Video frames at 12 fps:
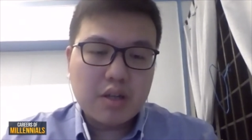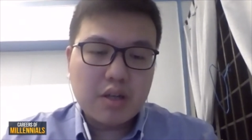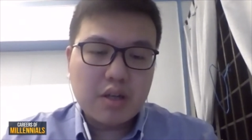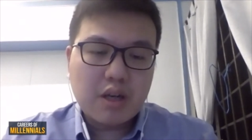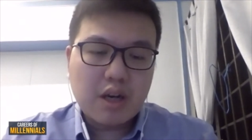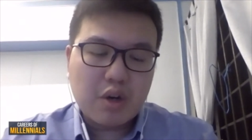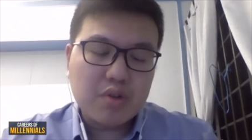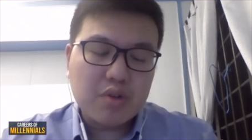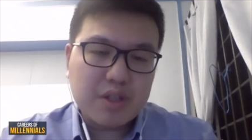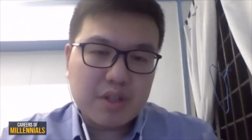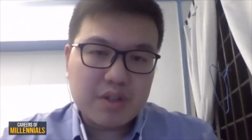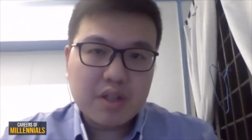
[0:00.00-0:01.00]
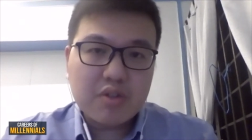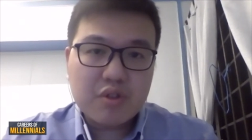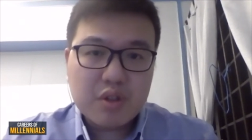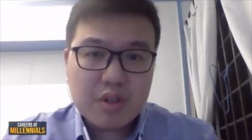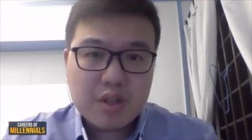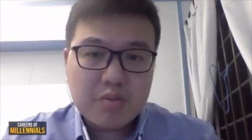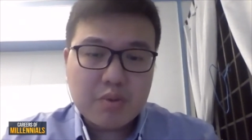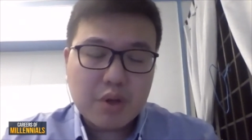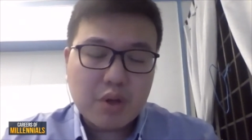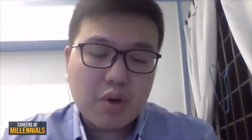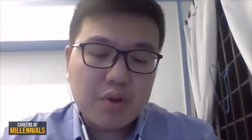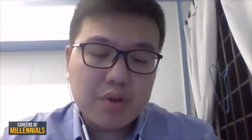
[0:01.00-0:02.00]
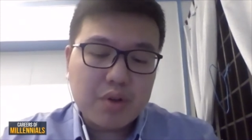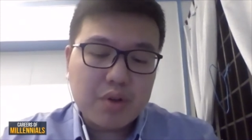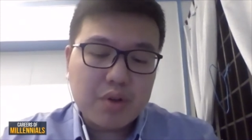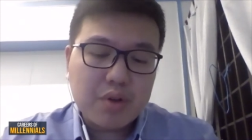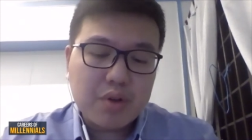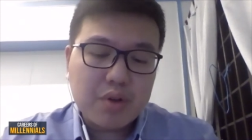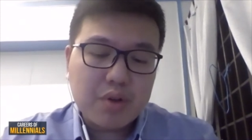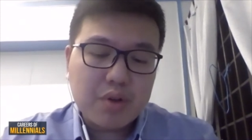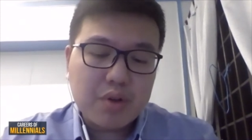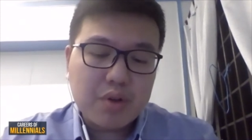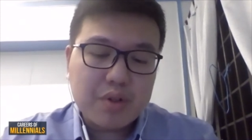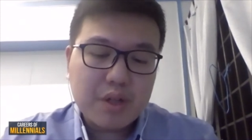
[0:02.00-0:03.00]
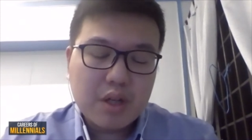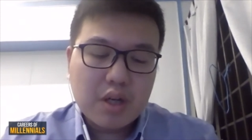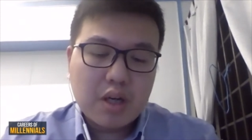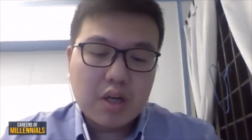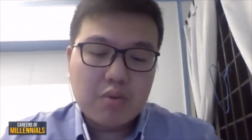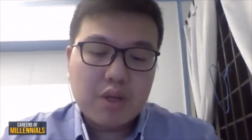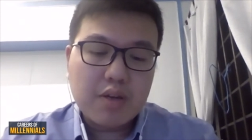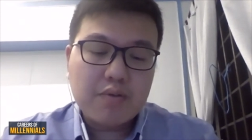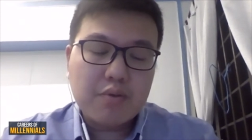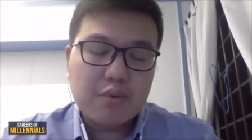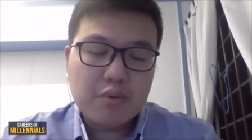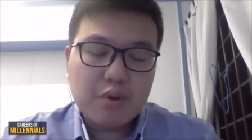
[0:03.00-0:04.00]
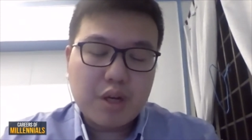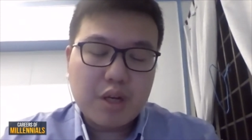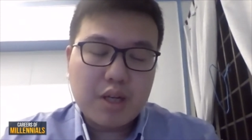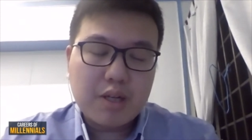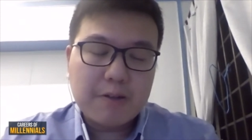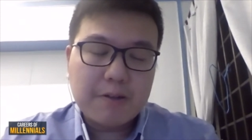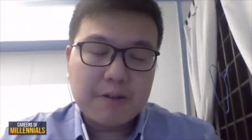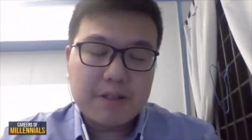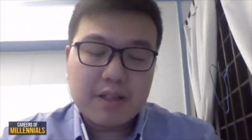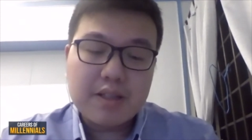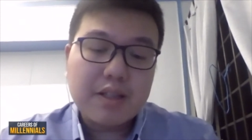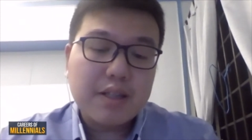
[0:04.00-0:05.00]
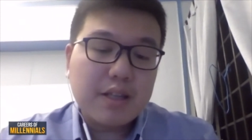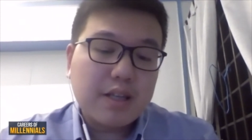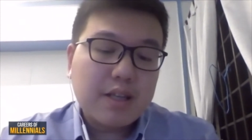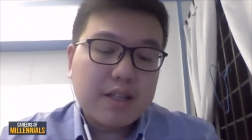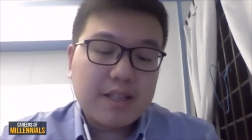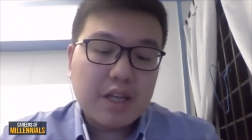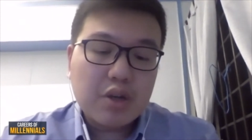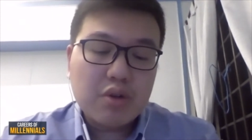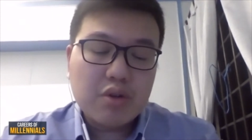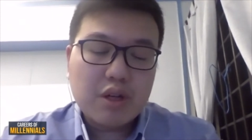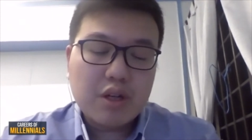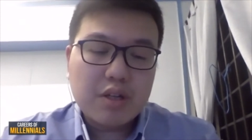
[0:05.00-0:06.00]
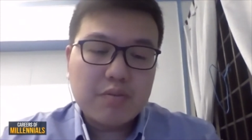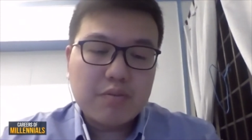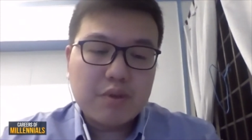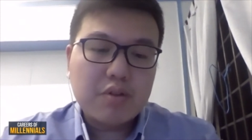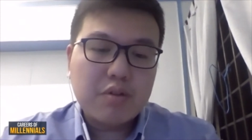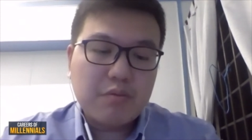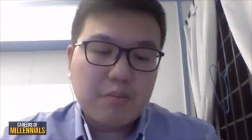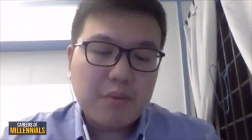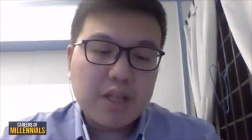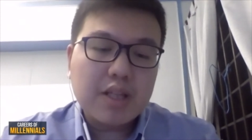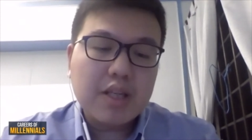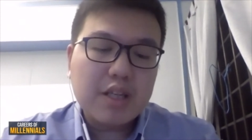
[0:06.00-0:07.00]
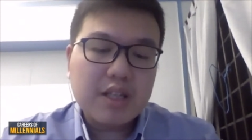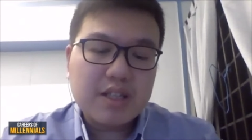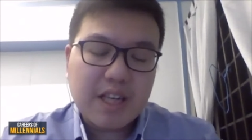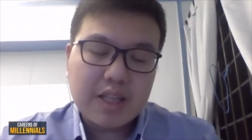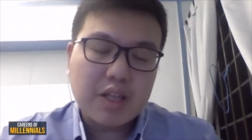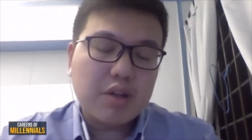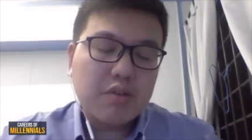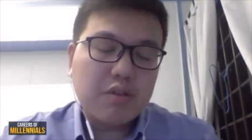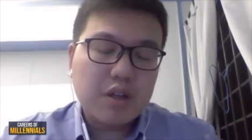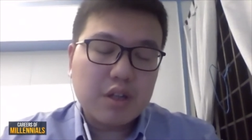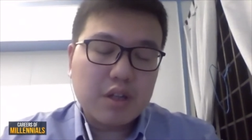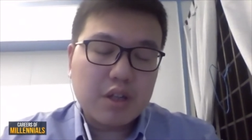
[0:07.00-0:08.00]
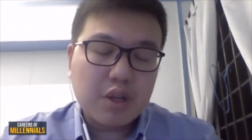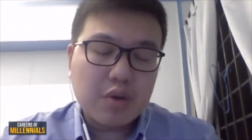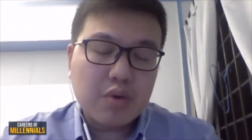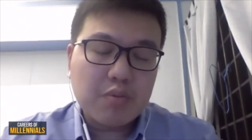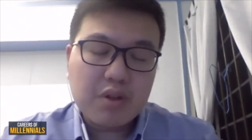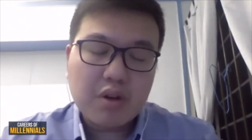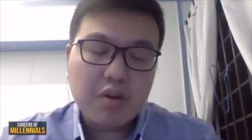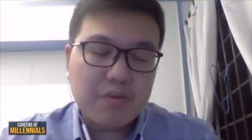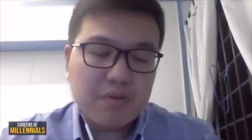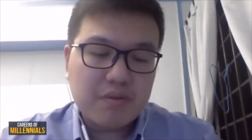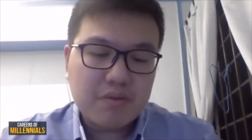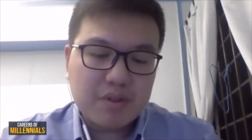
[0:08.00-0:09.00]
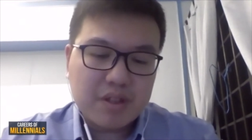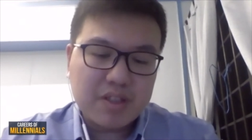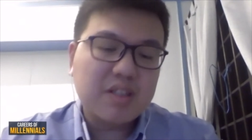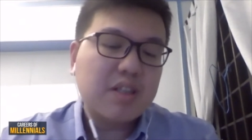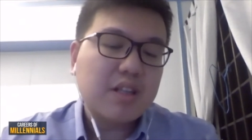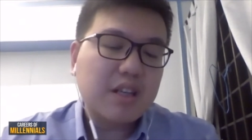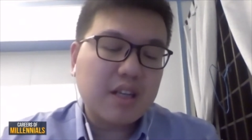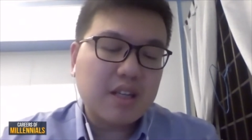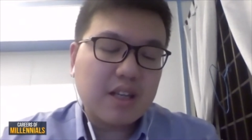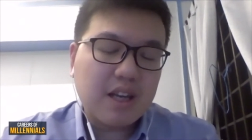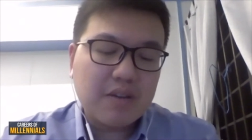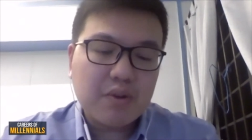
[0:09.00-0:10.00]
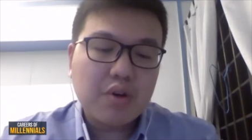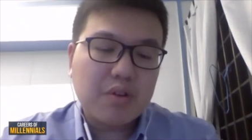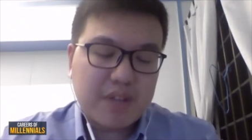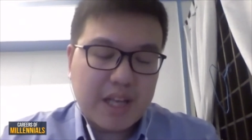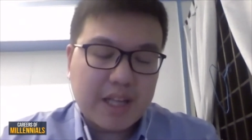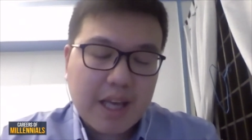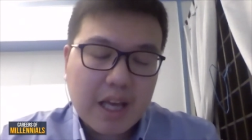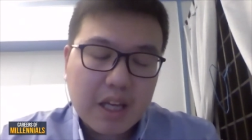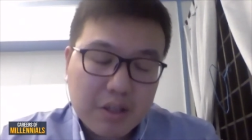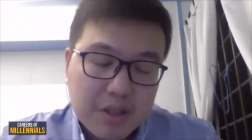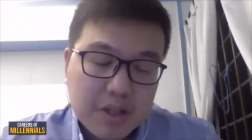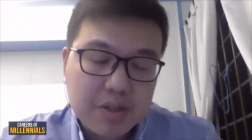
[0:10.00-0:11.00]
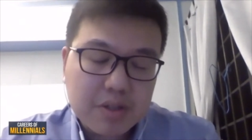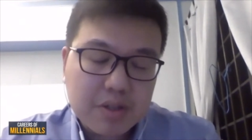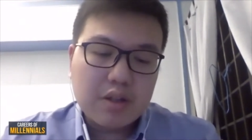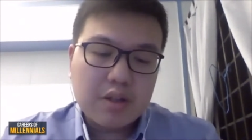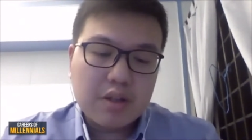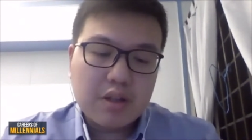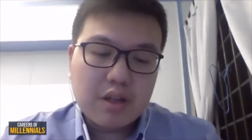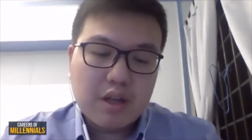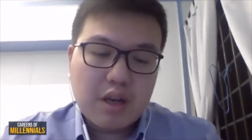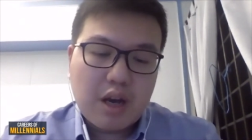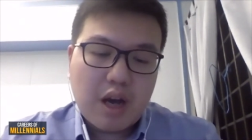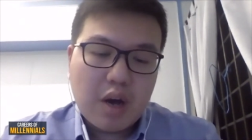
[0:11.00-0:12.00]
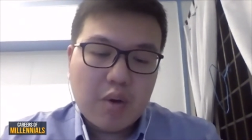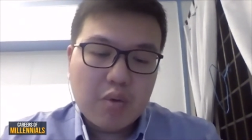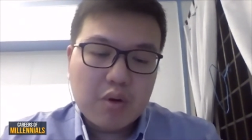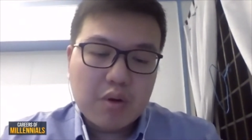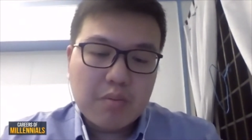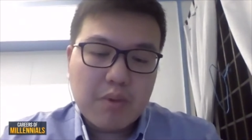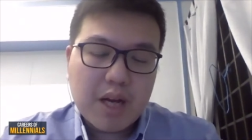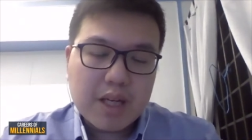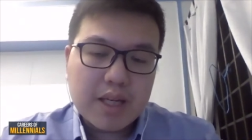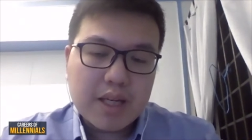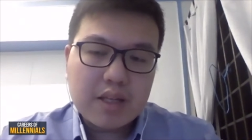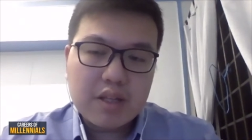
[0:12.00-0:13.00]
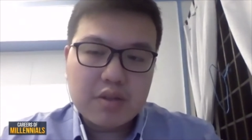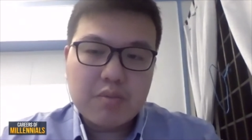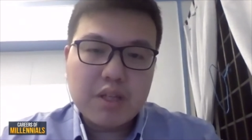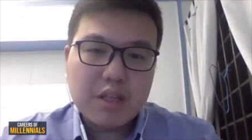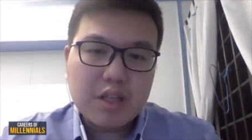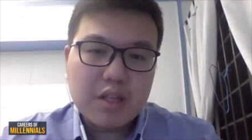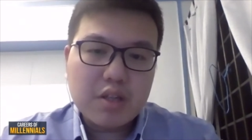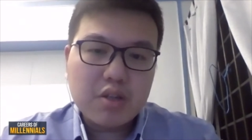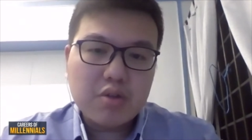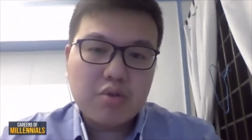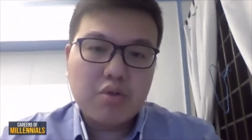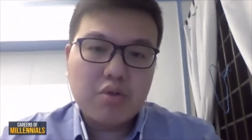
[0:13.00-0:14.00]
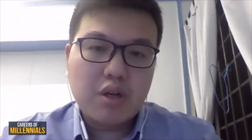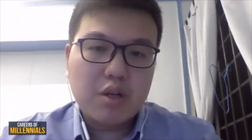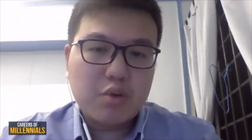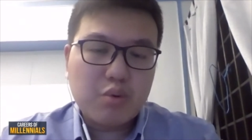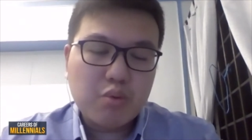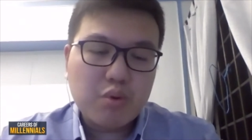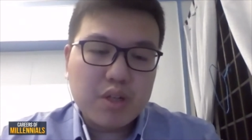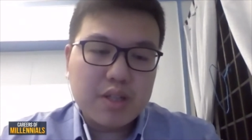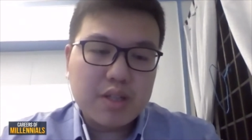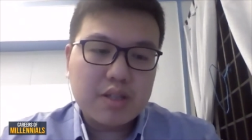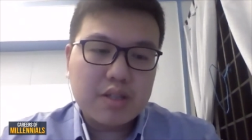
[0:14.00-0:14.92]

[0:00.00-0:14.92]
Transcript: are called sales engineers because we have to sell mainly equipment of certain level of technicalities, and our market is mainly towards